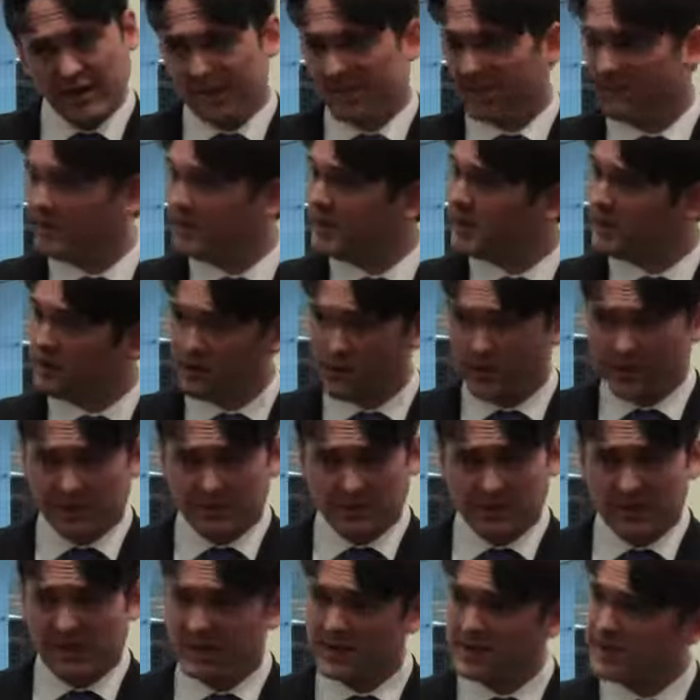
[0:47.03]
is very
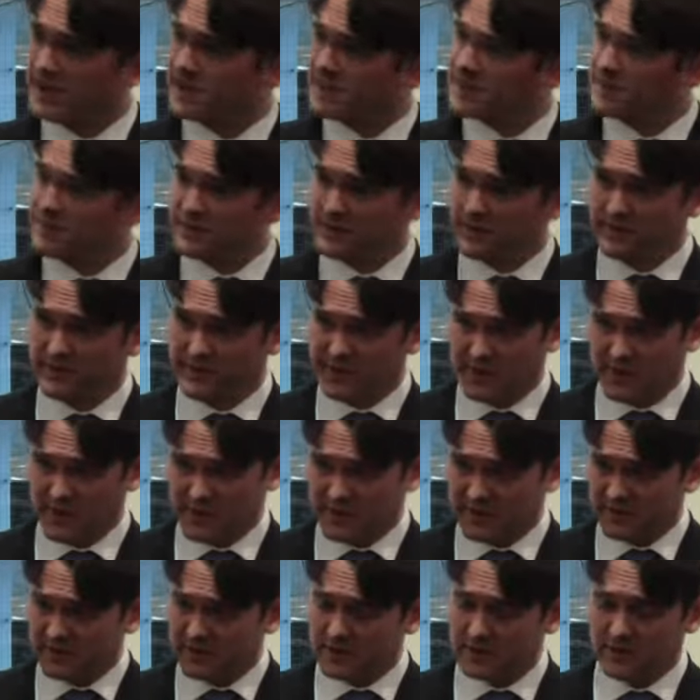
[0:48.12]
resource intensive and very
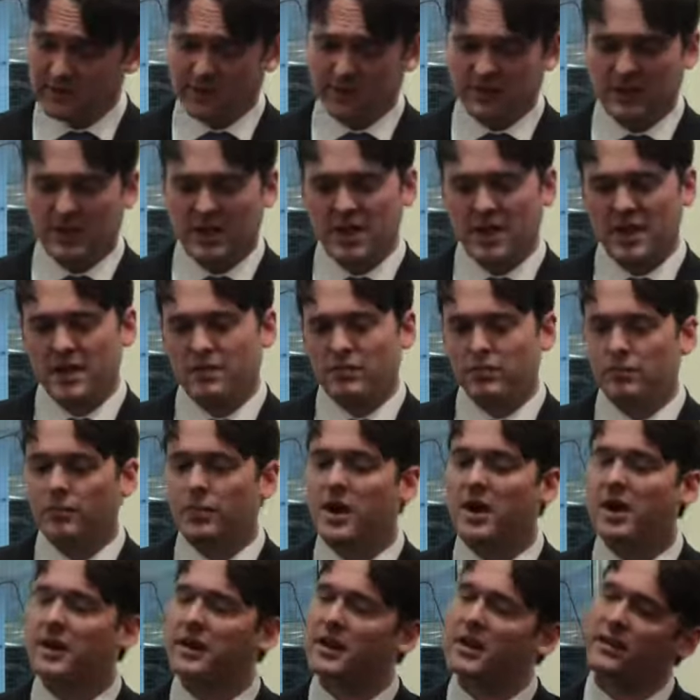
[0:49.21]
difficult. Yes.
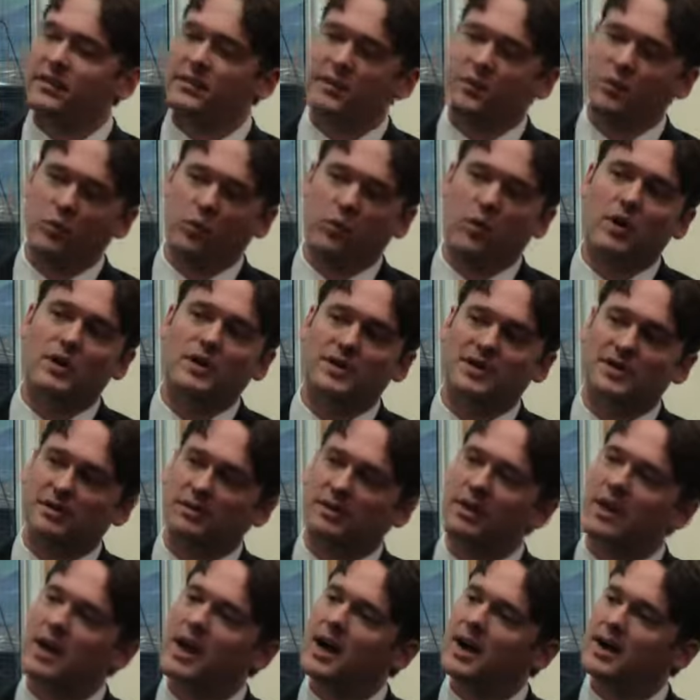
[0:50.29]
But if you want to
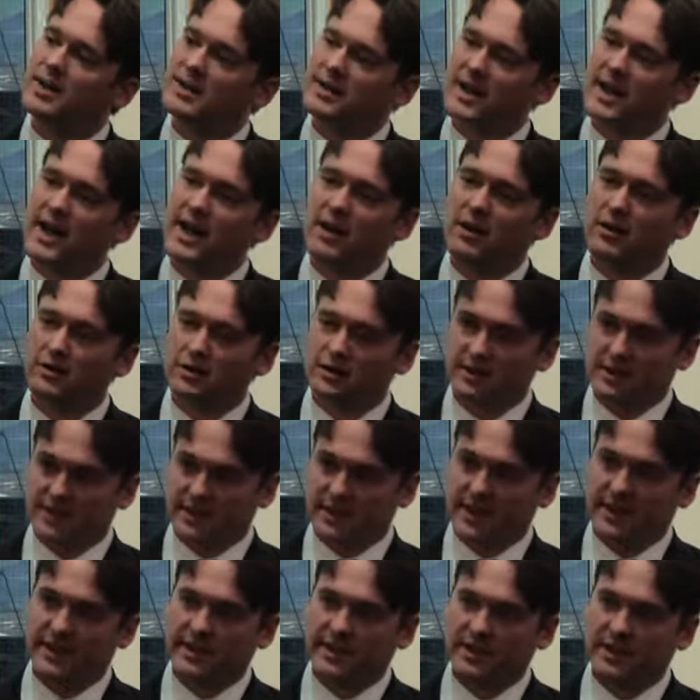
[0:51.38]
lock down
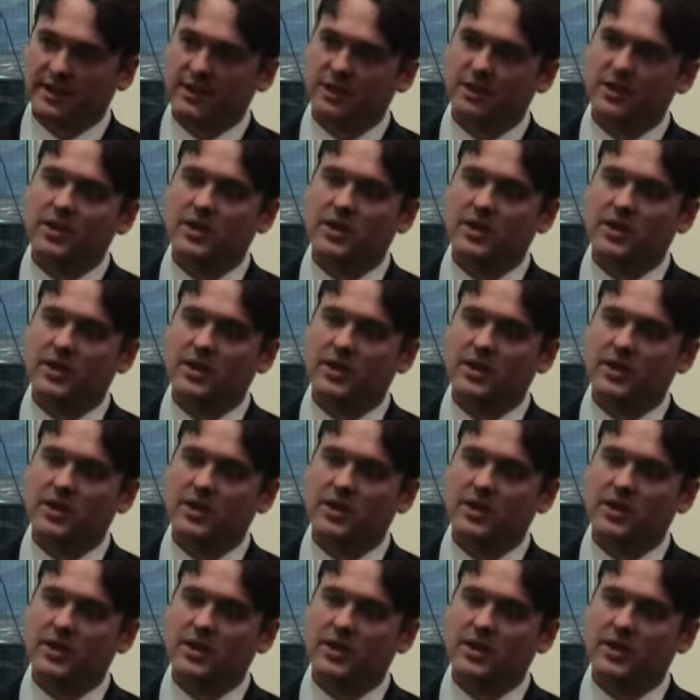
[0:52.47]
data